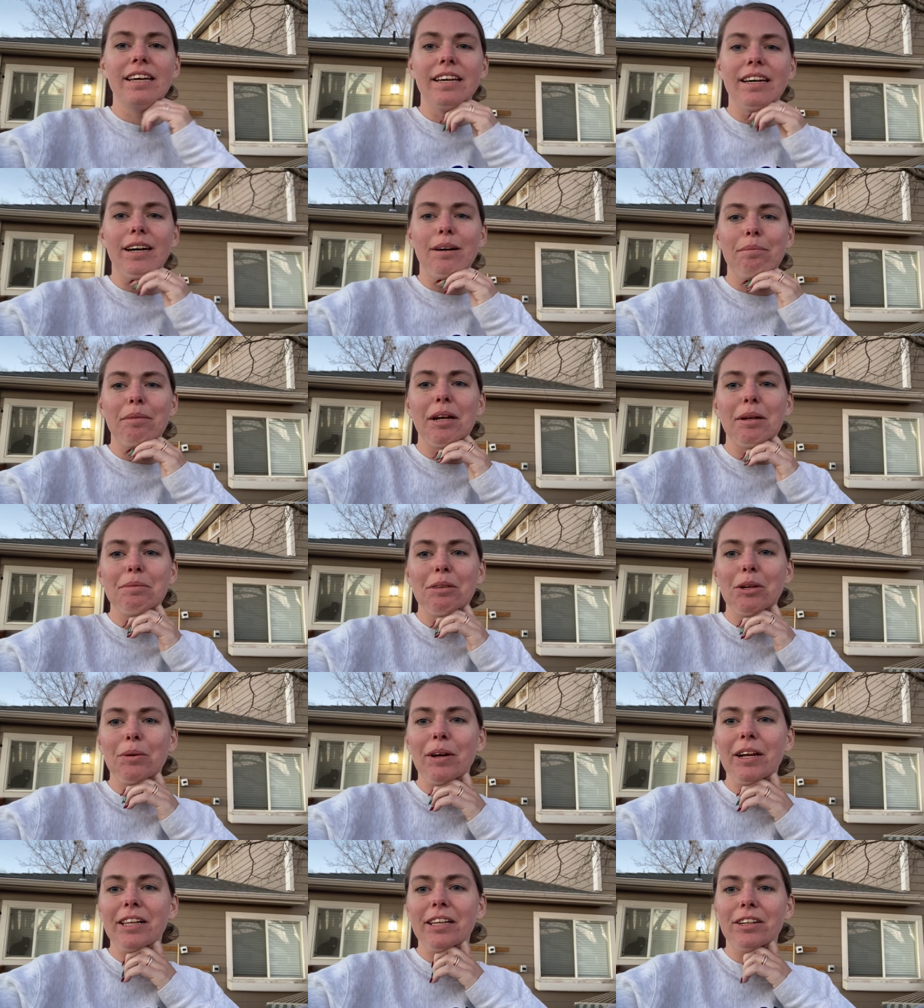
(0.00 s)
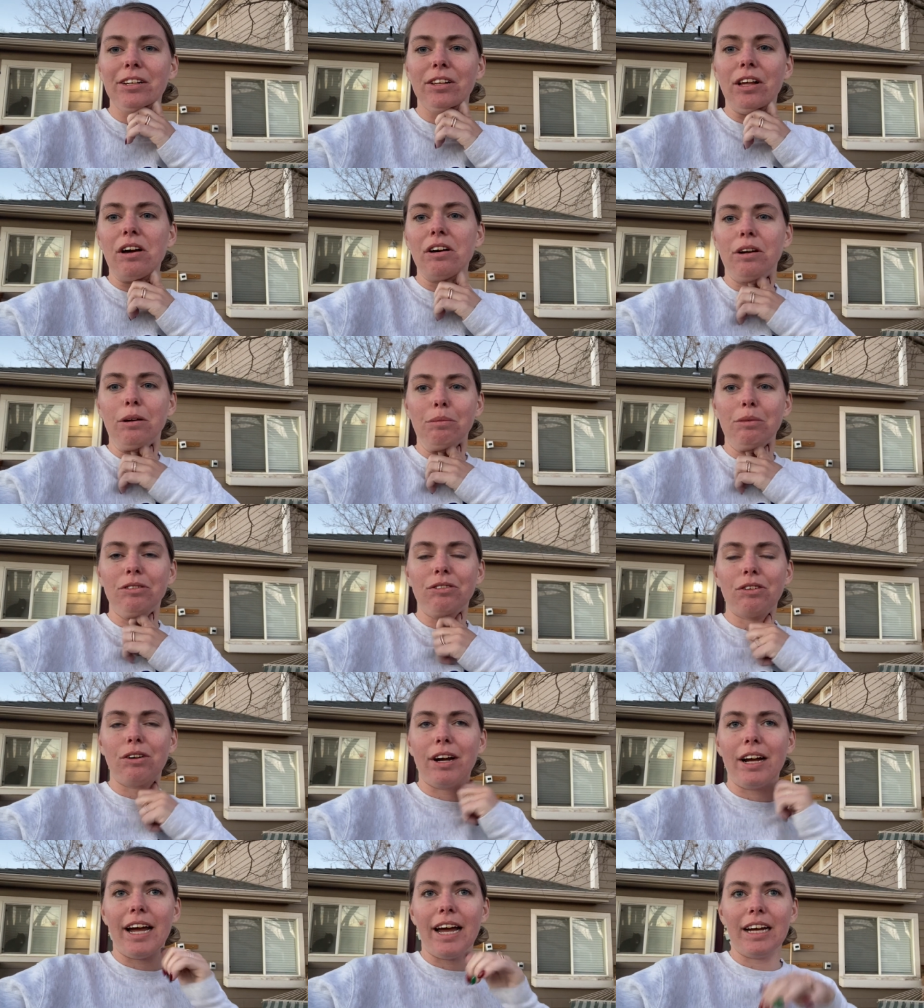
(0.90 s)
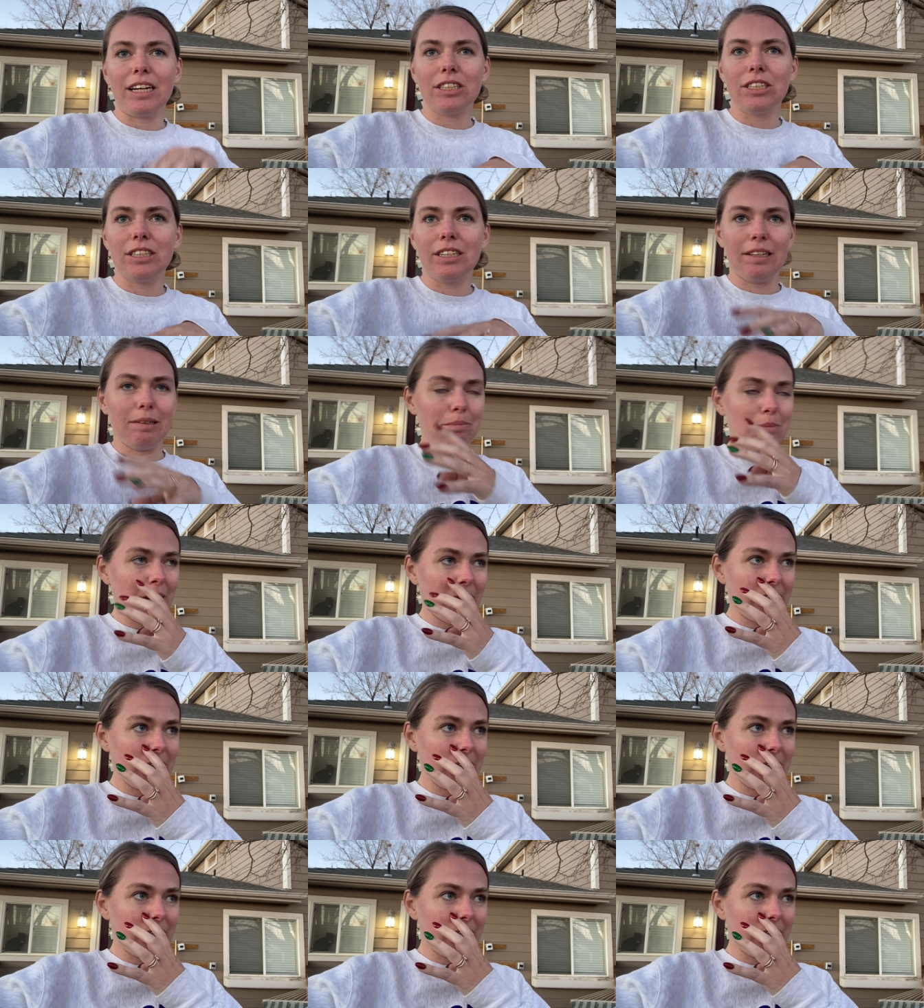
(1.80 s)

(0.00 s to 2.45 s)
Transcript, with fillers: um, and I'm going to wait a little longer before I actually make